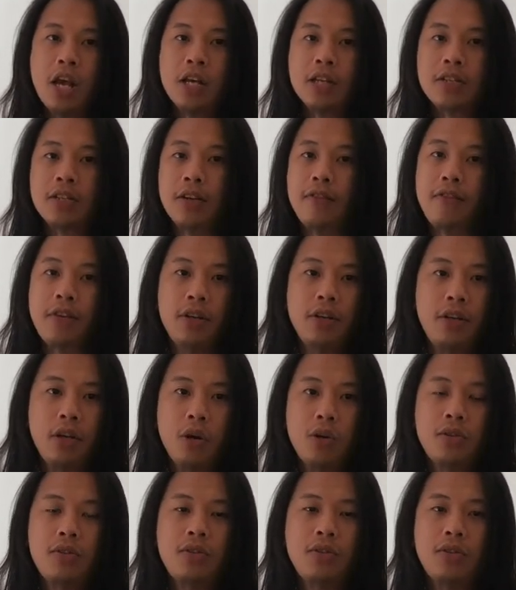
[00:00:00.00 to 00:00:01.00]
So for
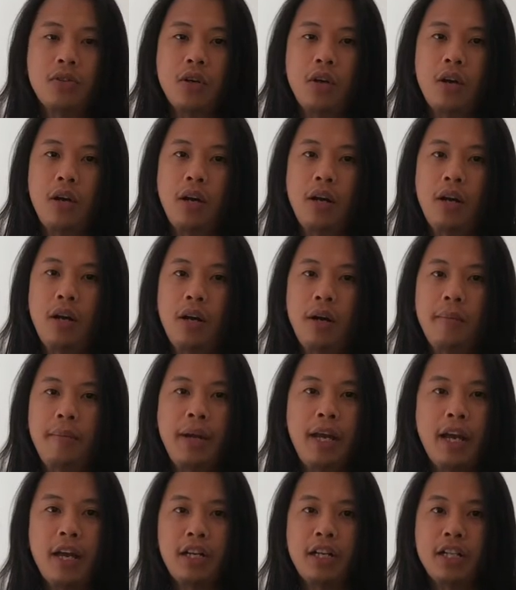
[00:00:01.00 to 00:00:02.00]
those
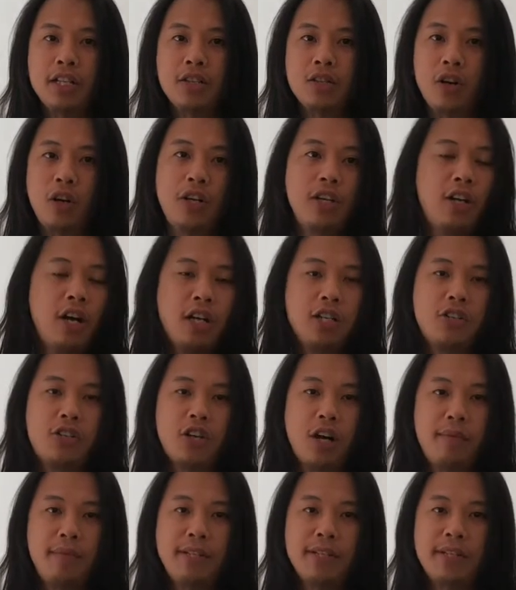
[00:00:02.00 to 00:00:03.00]
beginners or
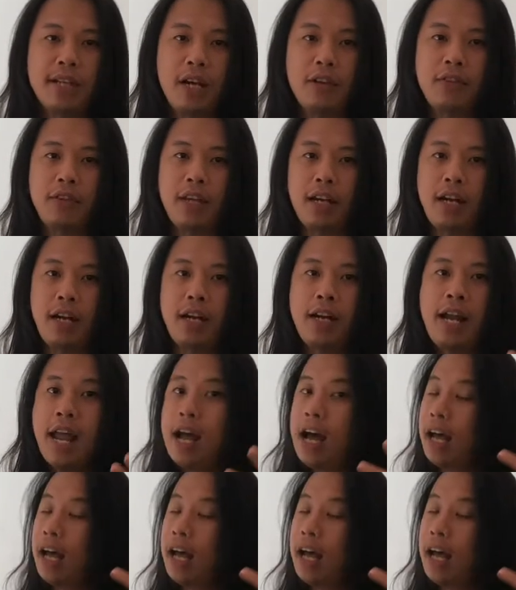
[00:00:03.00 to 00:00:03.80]
non-drummers out there,